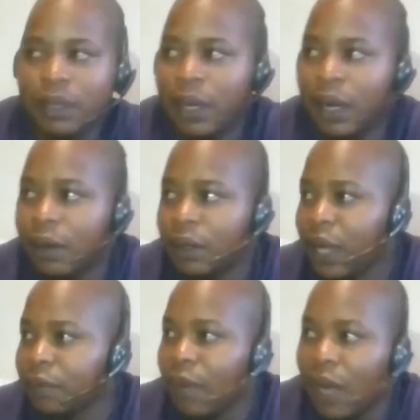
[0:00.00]

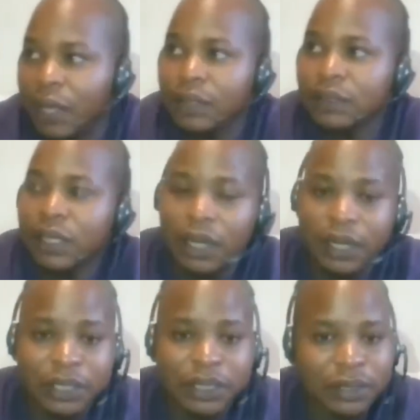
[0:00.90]
like my
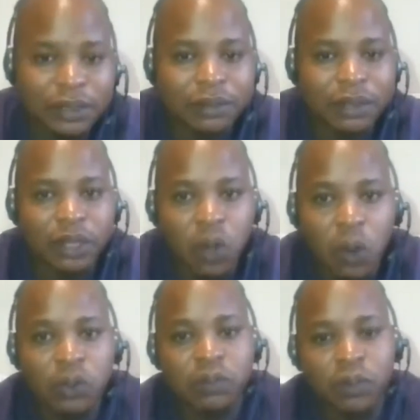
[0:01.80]
generation
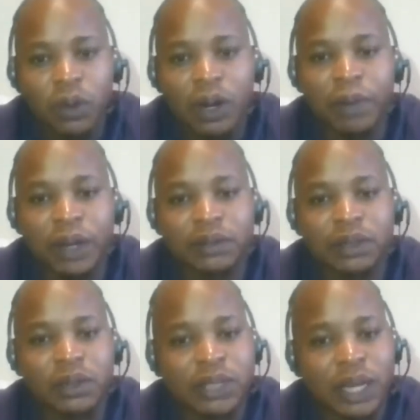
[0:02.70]
knows more about
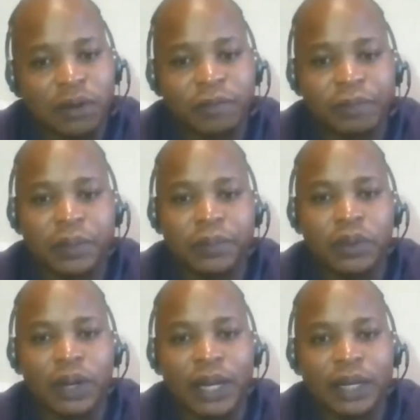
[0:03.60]
those kind of
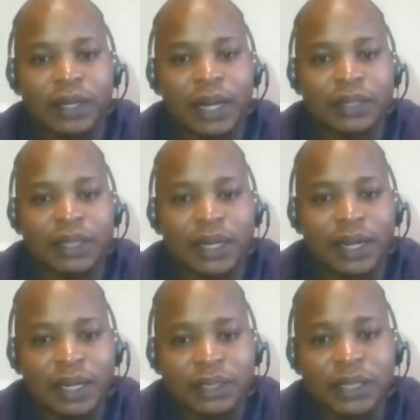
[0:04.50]
people, like the
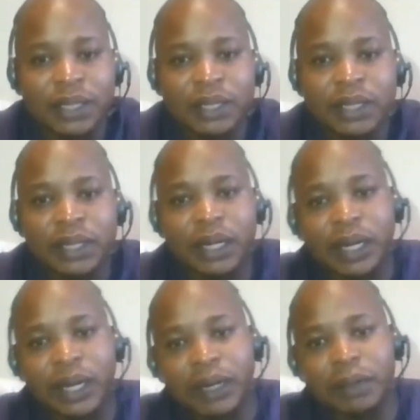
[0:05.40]
great
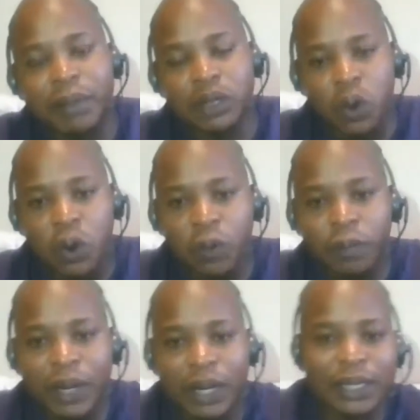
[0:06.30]

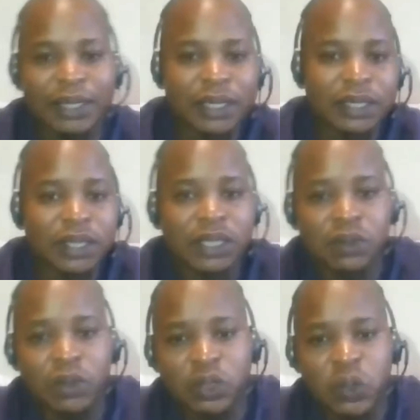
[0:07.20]
Maqoma and these
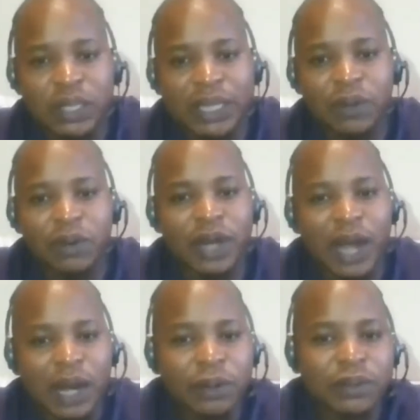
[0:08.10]
two stories kind of
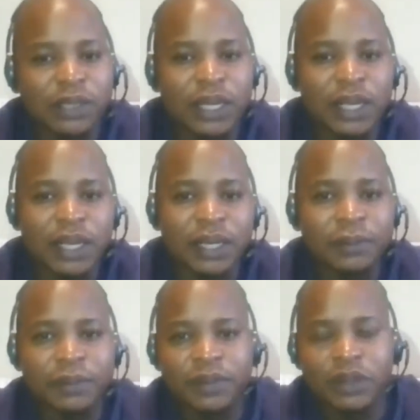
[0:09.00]
house,
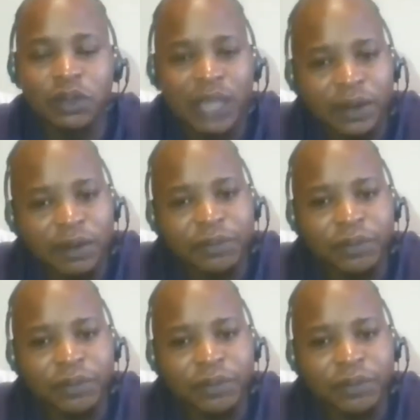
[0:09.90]
those kind of